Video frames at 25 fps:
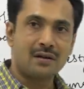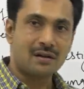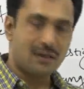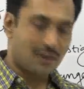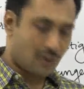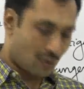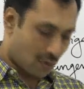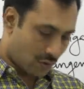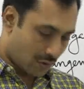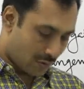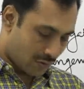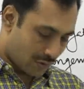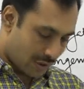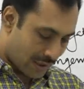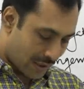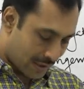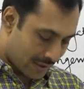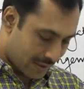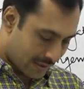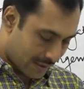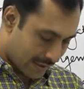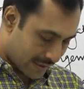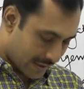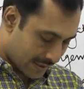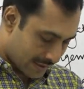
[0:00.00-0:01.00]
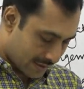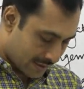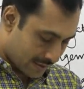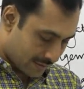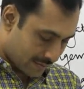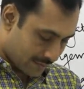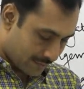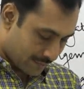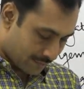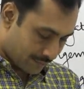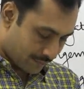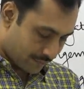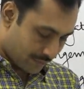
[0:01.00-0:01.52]
Contract Act,
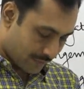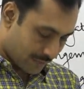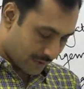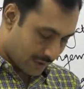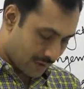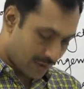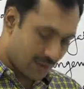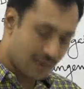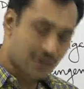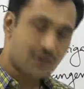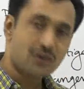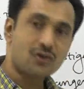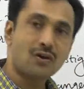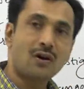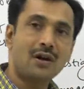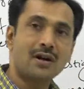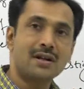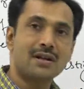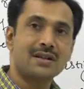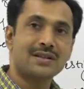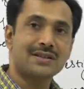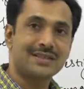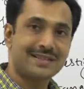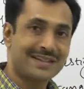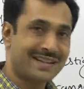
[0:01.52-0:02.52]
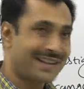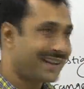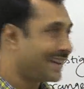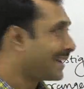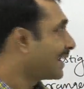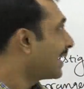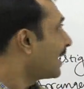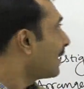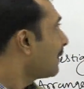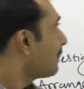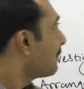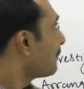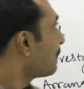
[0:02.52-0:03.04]
in a short
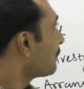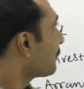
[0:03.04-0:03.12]
SCARA